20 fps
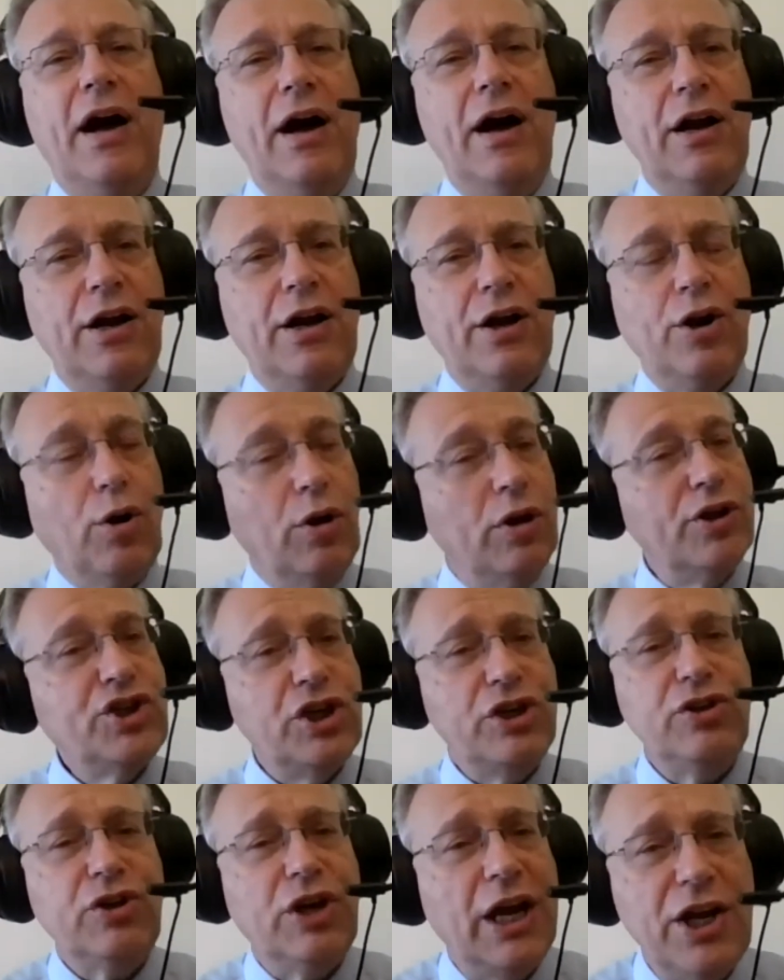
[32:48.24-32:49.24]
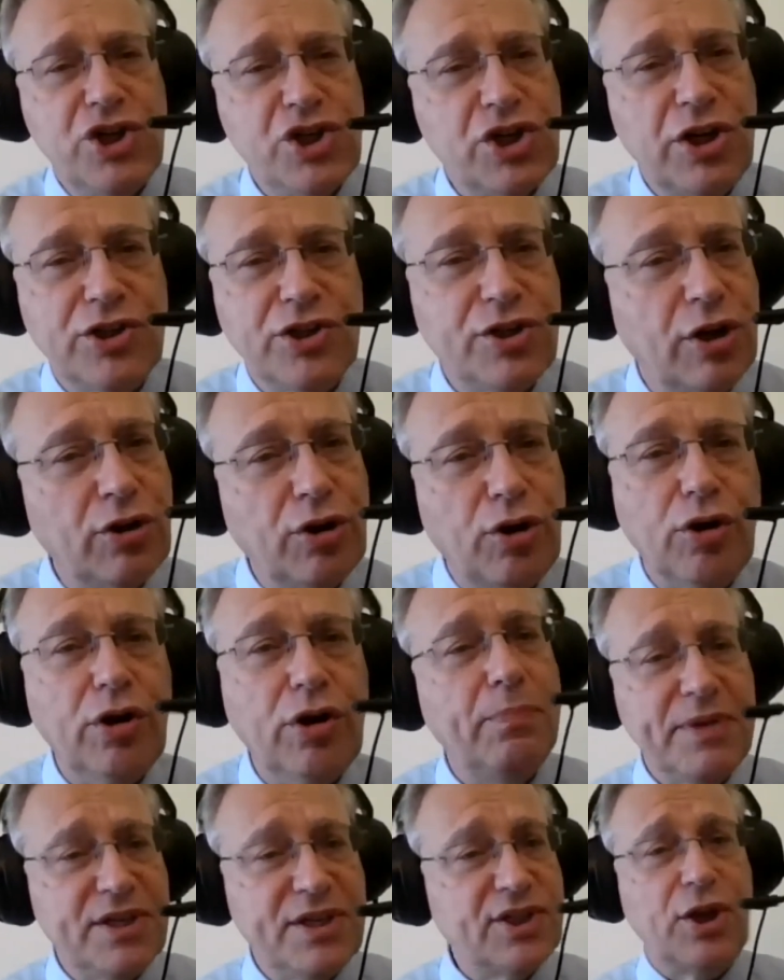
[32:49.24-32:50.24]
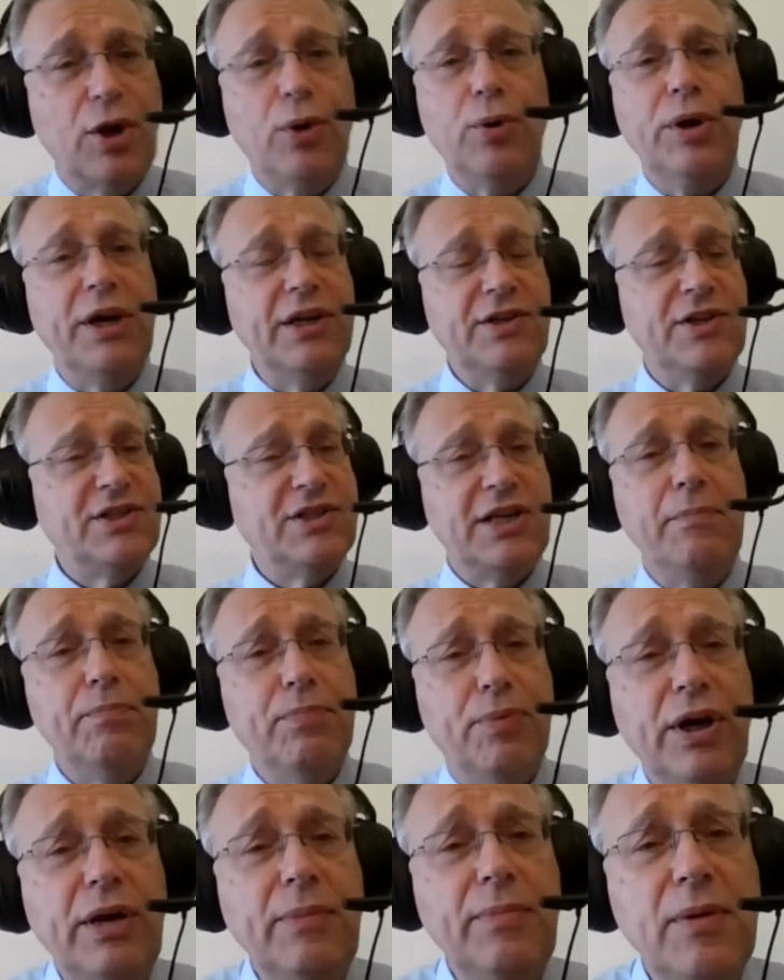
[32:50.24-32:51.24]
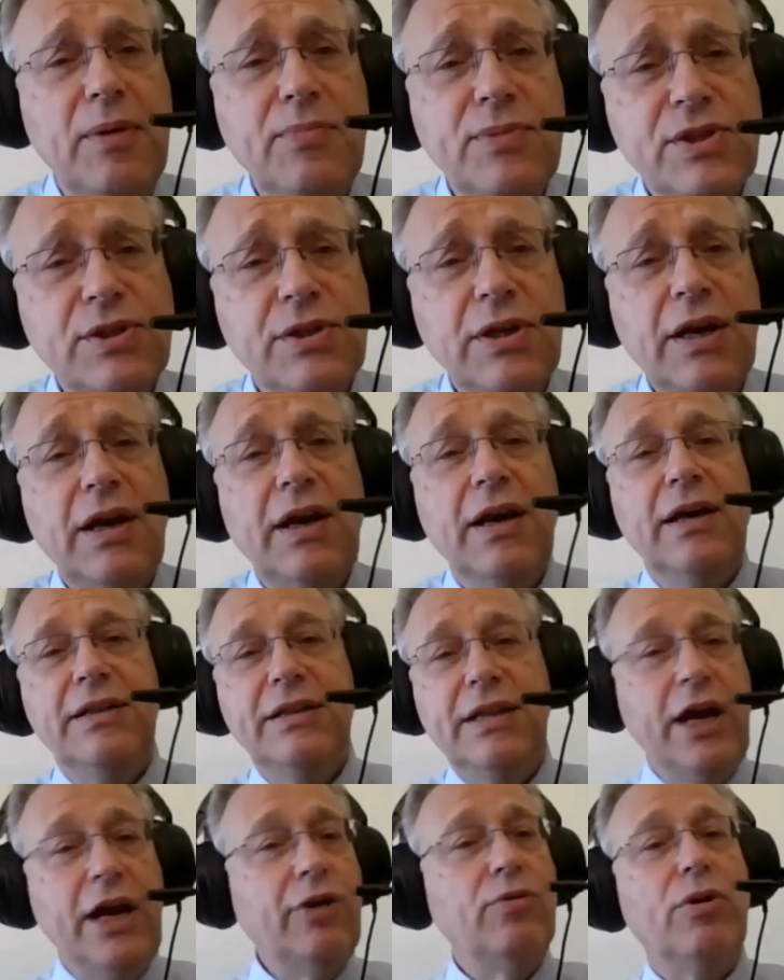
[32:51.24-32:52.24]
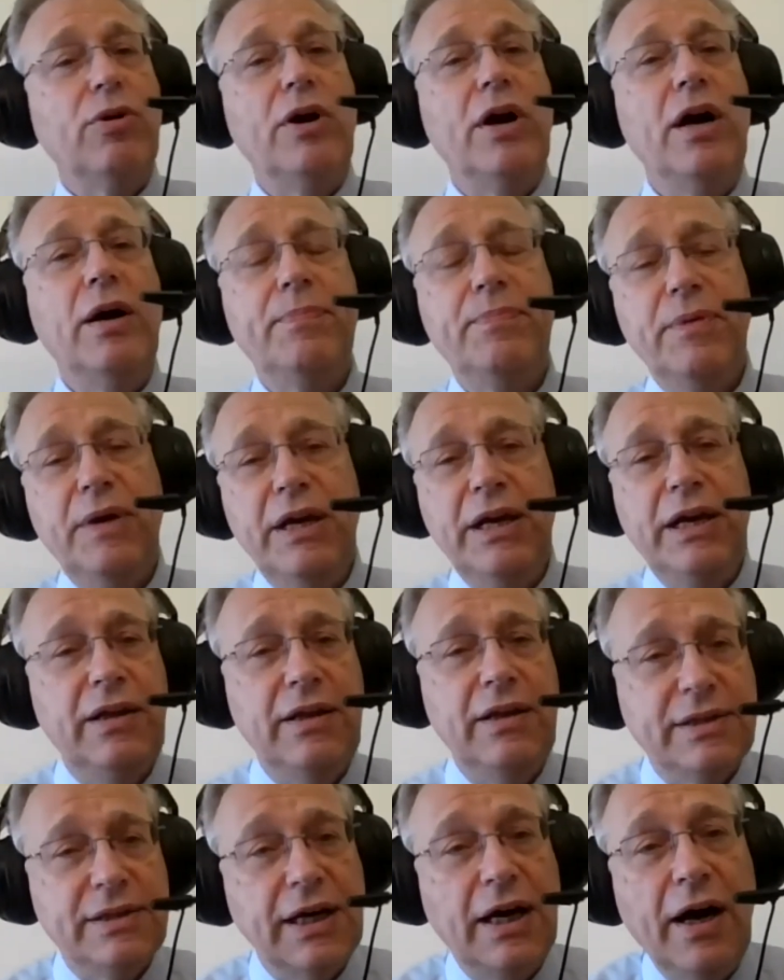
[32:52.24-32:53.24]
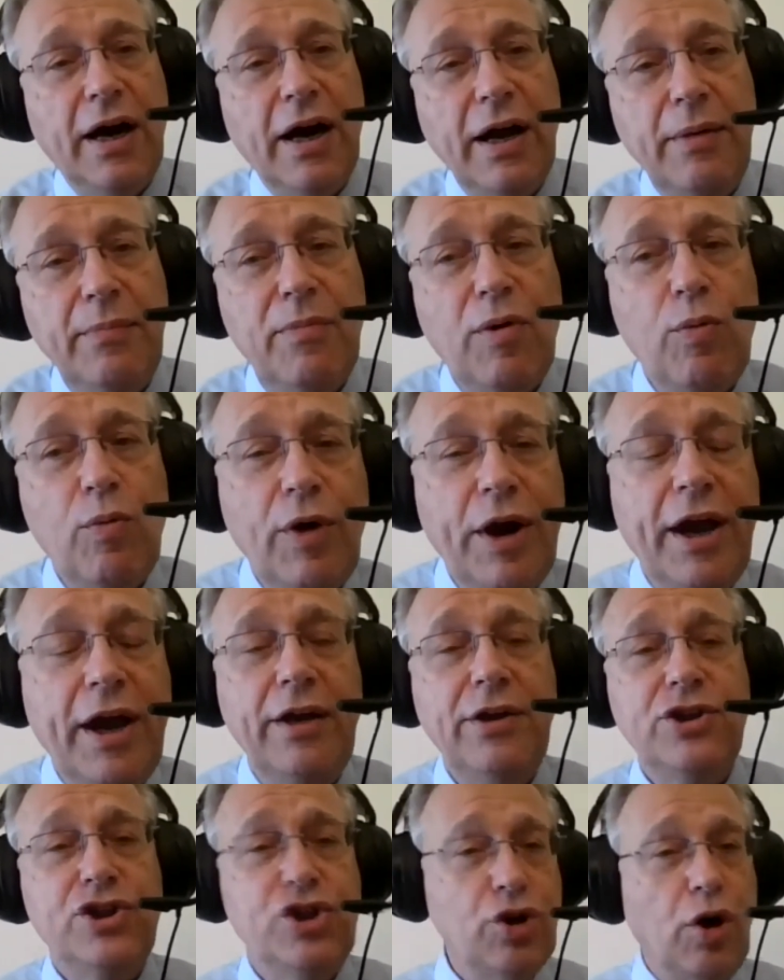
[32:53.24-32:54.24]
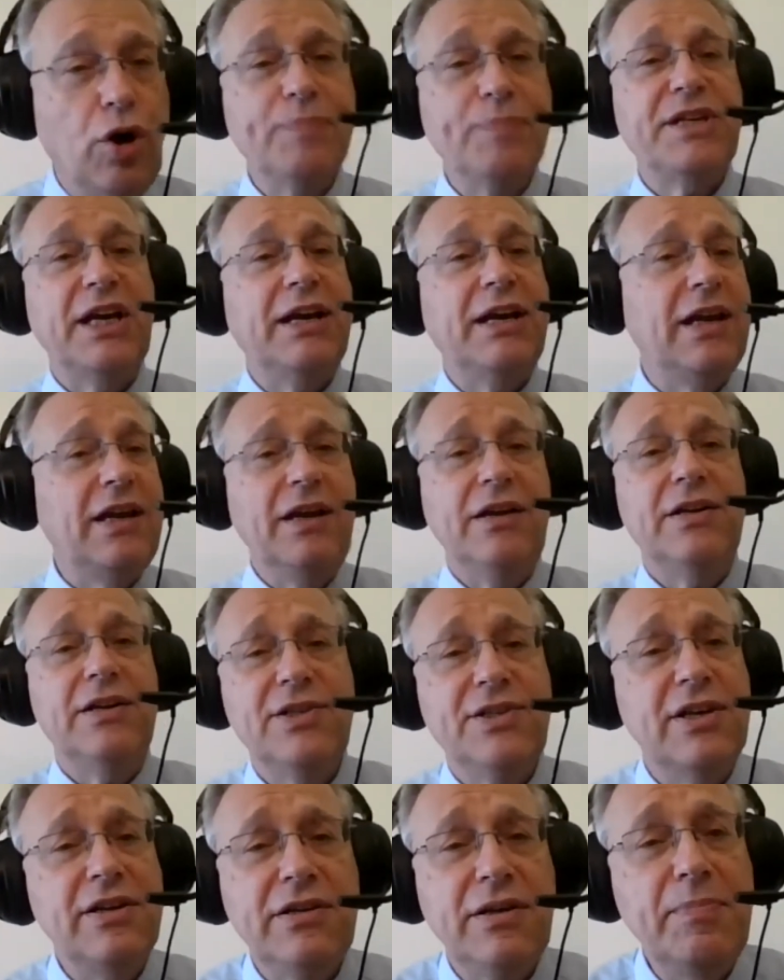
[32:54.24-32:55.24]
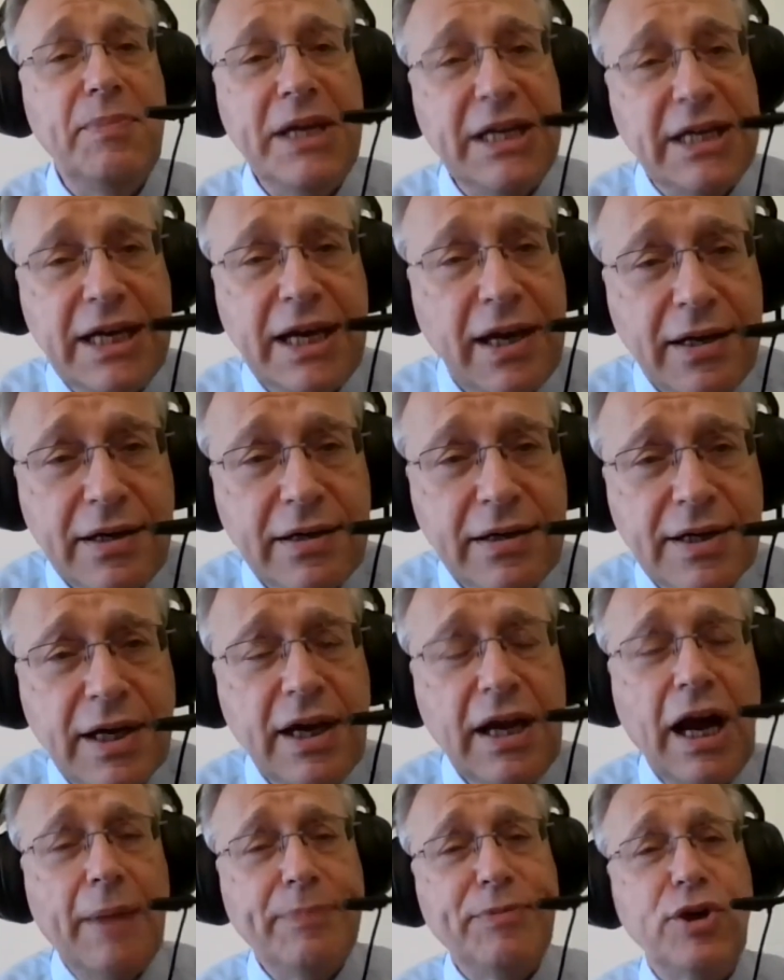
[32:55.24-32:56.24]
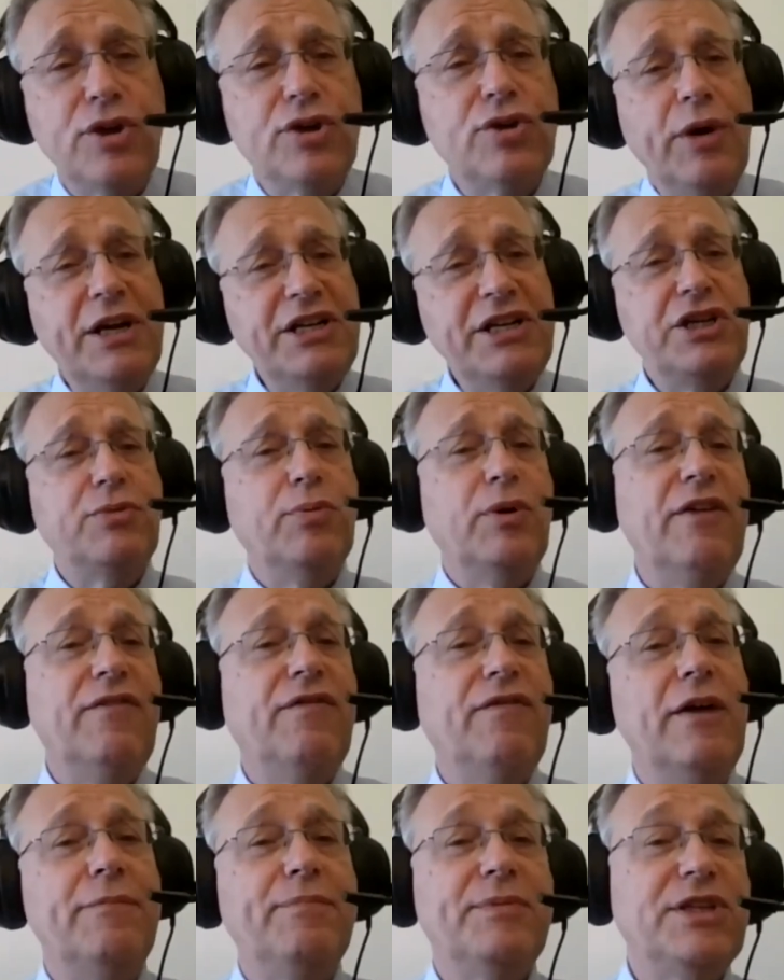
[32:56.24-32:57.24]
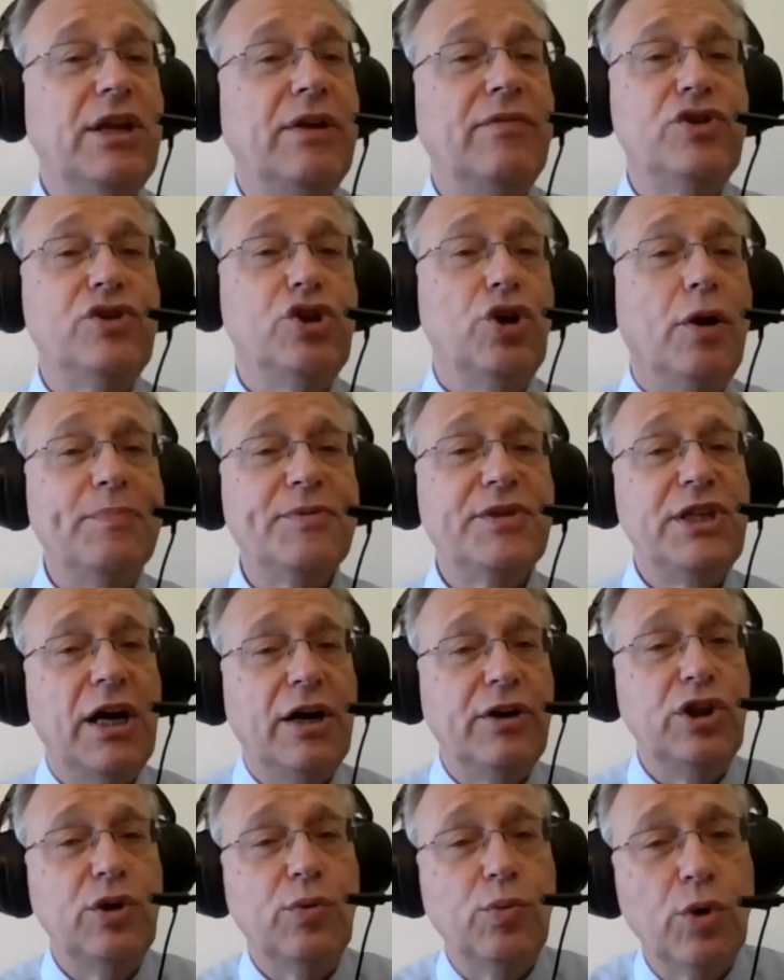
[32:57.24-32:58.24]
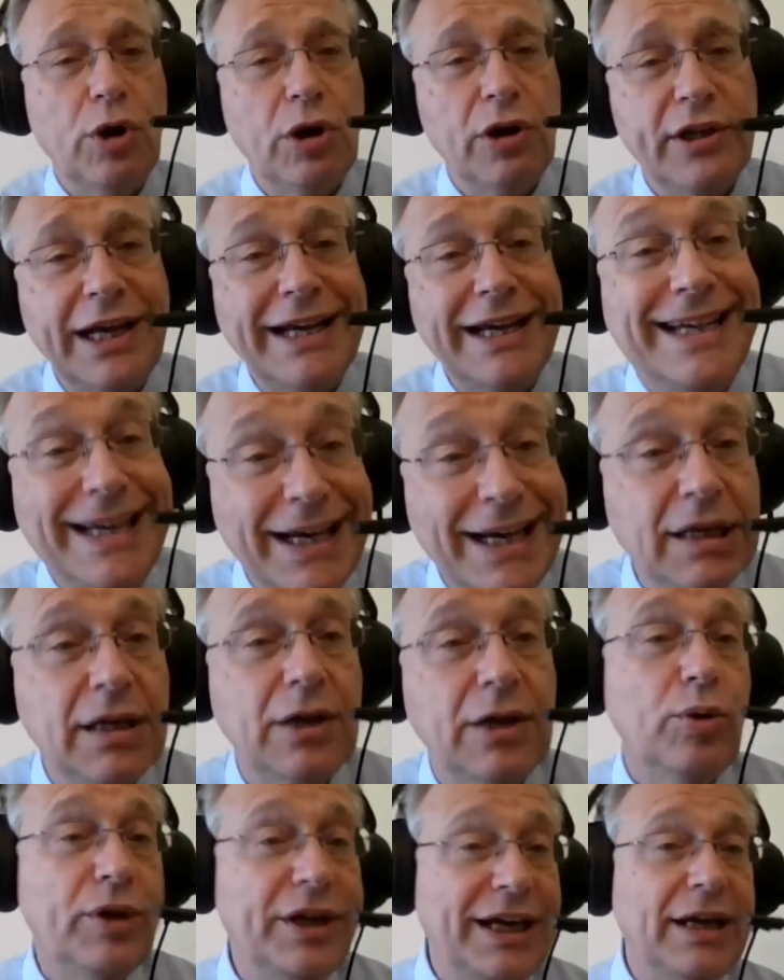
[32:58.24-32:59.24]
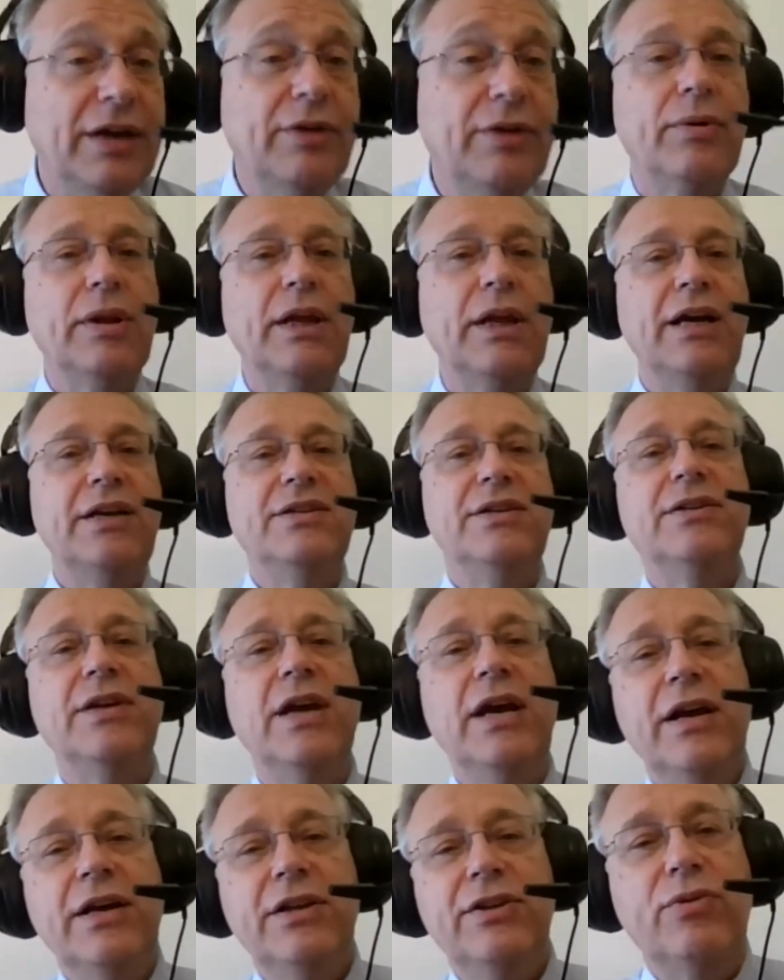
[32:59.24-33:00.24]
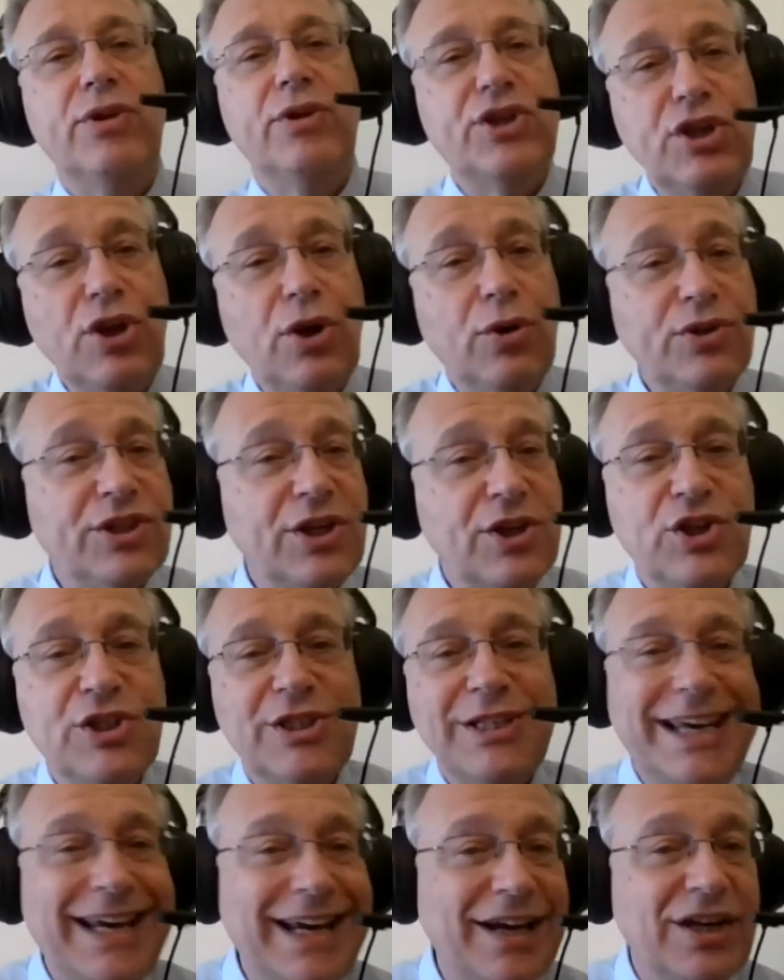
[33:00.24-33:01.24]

college education is no longer bestowing the same premiums. They grow up in time when jobs are getting disintermediated. Up to 20-25% of jobs now in the world are gig or gig related. There is no such thing as